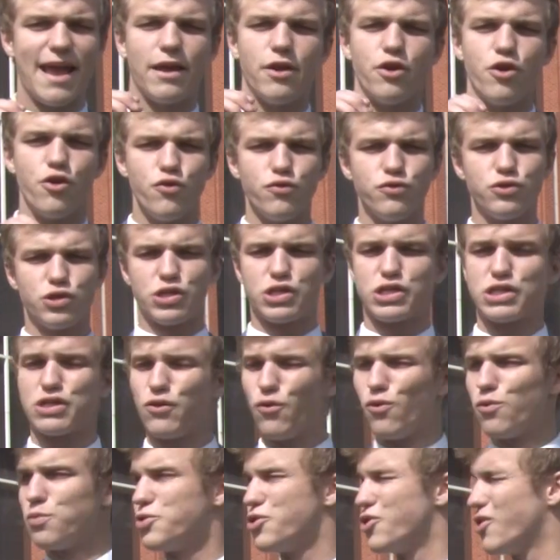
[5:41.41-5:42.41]
a new
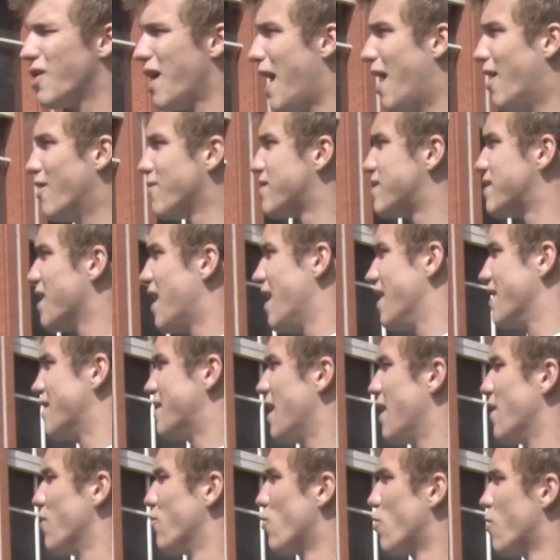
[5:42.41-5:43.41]
sculpture outside
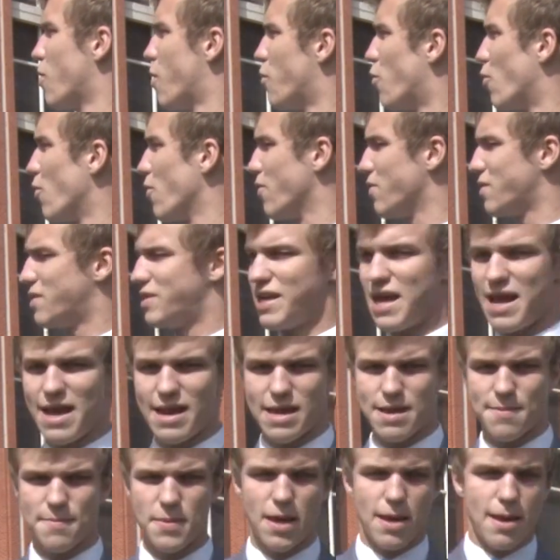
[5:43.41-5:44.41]
Gaylord Memorial
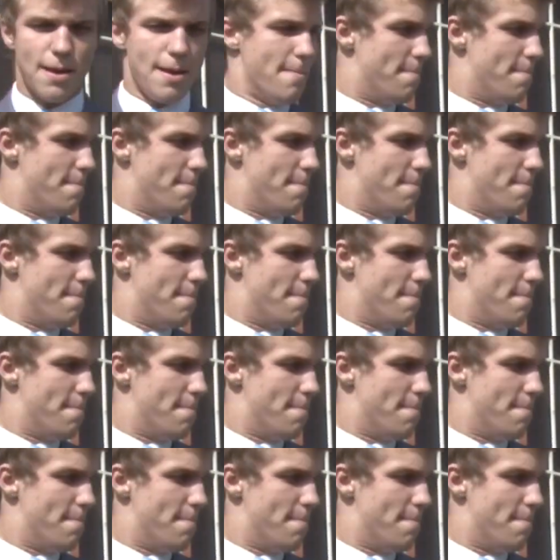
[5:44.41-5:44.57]
Stadium,